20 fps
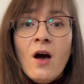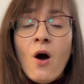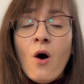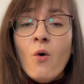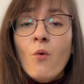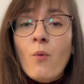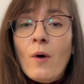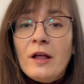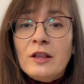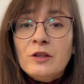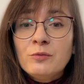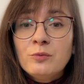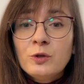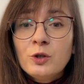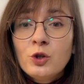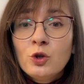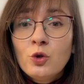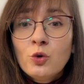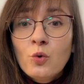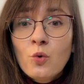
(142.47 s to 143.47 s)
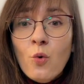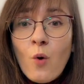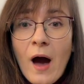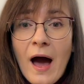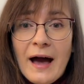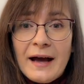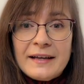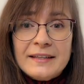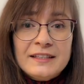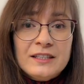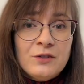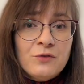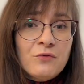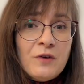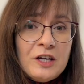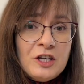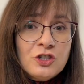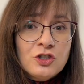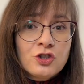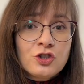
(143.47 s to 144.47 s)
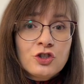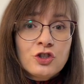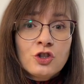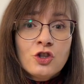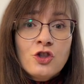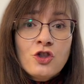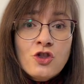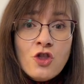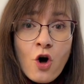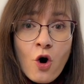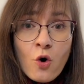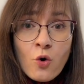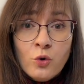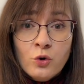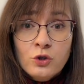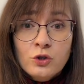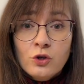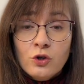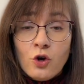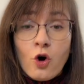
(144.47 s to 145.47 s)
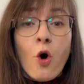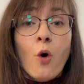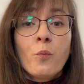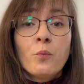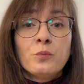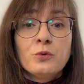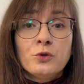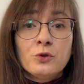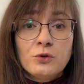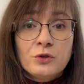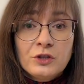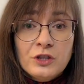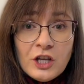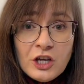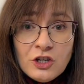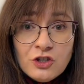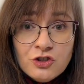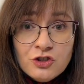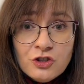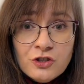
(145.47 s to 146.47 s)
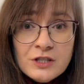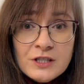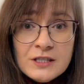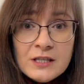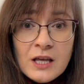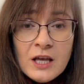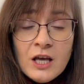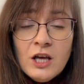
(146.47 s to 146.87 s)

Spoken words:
when we do activation node computations,